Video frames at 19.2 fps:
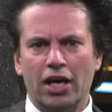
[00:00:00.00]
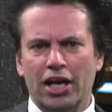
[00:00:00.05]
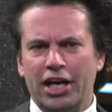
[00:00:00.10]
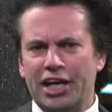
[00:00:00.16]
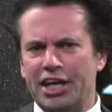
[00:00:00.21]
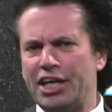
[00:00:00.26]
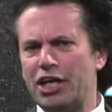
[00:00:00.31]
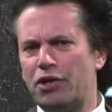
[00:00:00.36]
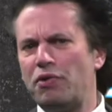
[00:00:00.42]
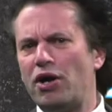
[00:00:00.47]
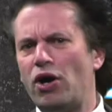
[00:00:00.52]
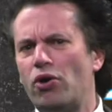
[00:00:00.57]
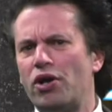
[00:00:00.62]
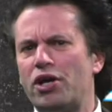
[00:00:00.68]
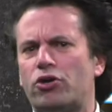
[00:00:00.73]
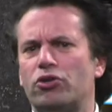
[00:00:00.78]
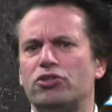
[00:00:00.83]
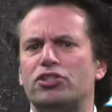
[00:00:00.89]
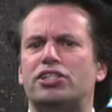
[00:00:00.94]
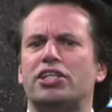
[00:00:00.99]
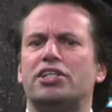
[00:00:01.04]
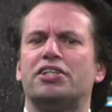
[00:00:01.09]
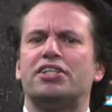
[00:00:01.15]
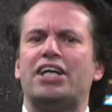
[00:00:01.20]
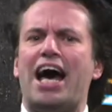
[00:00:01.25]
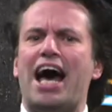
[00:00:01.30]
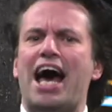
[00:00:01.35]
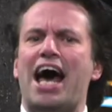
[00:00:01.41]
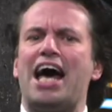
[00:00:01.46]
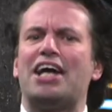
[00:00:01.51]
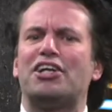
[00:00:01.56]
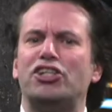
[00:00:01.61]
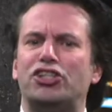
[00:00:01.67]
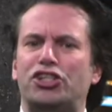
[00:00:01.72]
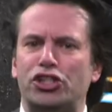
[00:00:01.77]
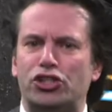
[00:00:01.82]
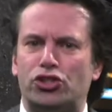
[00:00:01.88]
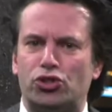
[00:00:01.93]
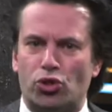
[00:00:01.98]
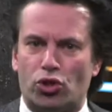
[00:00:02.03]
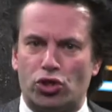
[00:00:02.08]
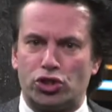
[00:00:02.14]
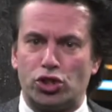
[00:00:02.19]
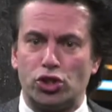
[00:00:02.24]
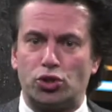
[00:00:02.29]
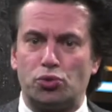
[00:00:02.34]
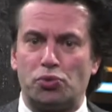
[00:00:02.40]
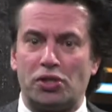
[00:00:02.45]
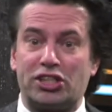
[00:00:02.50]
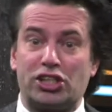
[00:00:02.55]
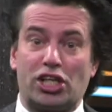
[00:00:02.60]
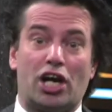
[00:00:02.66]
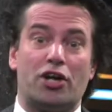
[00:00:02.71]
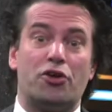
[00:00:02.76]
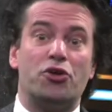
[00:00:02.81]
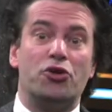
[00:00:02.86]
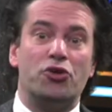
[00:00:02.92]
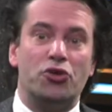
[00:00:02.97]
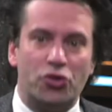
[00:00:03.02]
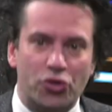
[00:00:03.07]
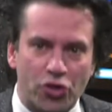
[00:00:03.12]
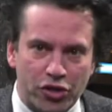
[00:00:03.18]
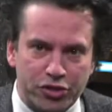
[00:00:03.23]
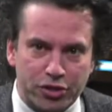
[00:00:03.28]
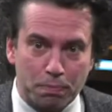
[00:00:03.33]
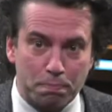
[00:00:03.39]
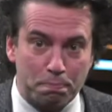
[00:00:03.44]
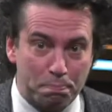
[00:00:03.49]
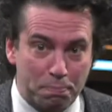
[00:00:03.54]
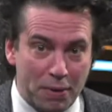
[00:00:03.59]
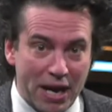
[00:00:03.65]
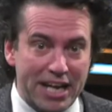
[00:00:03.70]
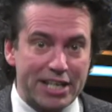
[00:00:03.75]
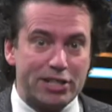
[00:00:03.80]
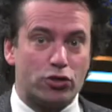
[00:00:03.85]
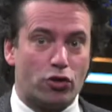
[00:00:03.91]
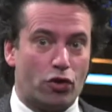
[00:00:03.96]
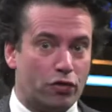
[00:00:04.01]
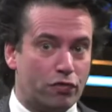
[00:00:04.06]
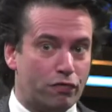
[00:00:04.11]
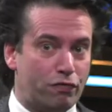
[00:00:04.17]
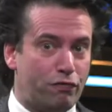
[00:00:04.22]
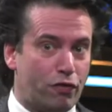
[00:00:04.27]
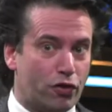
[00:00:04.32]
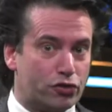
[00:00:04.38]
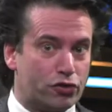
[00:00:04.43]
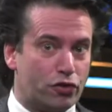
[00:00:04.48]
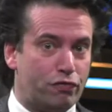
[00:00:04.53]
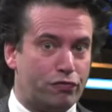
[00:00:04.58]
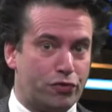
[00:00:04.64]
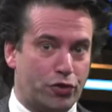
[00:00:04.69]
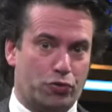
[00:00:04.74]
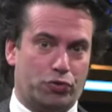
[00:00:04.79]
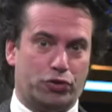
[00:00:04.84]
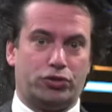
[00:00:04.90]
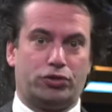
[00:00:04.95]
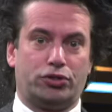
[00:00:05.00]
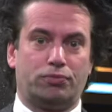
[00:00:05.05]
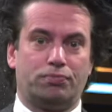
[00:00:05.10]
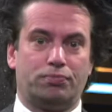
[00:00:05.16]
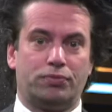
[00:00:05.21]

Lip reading: Here we only consider the energy sources which are not based on fossil fuels.